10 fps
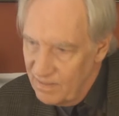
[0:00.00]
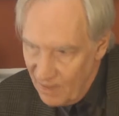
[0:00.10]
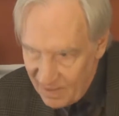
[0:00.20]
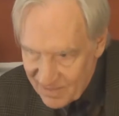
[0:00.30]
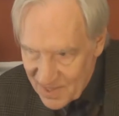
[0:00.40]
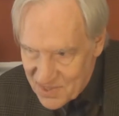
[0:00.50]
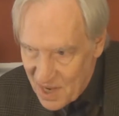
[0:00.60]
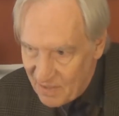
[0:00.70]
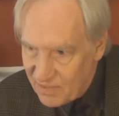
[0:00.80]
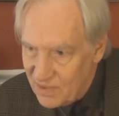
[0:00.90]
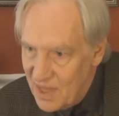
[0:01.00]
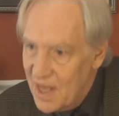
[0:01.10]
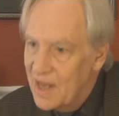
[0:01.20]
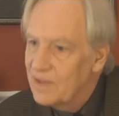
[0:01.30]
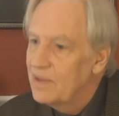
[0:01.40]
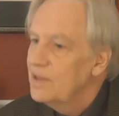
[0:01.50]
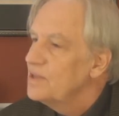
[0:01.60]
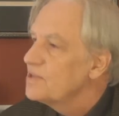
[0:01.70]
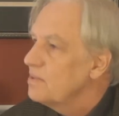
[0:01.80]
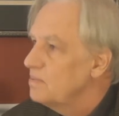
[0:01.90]
5 days after that,
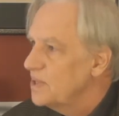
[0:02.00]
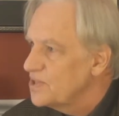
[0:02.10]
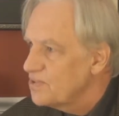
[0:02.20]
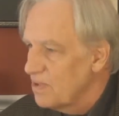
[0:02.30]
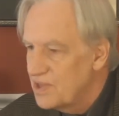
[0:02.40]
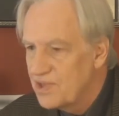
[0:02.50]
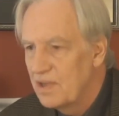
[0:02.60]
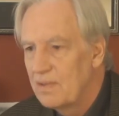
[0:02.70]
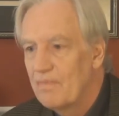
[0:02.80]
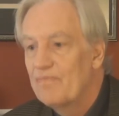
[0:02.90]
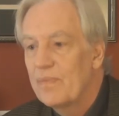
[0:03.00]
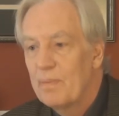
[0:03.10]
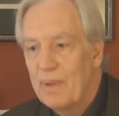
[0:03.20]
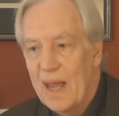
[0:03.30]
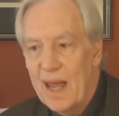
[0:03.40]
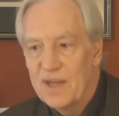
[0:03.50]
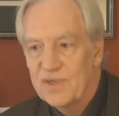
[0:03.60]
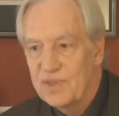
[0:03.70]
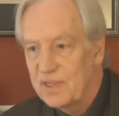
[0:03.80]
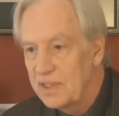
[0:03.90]
his administration
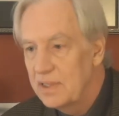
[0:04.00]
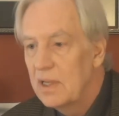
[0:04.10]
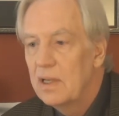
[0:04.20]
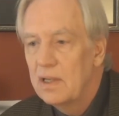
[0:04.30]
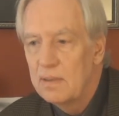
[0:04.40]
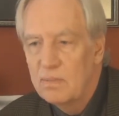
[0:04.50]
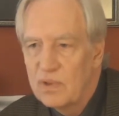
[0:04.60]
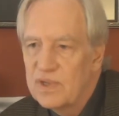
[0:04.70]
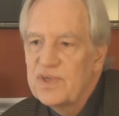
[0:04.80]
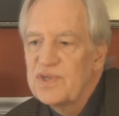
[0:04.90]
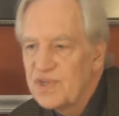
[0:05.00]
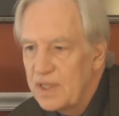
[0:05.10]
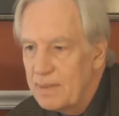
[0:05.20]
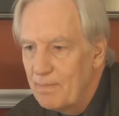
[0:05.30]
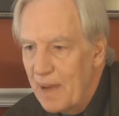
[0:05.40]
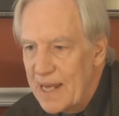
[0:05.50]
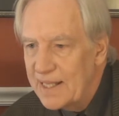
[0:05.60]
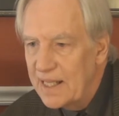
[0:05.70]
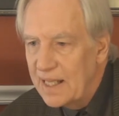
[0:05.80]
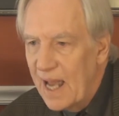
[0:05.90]
passed the Emergency
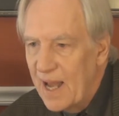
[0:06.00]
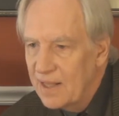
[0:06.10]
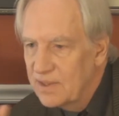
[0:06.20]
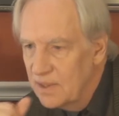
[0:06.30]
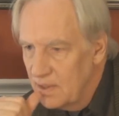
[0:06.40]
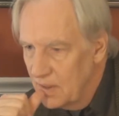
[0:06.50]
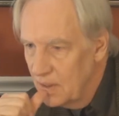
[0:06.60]
Banking Act.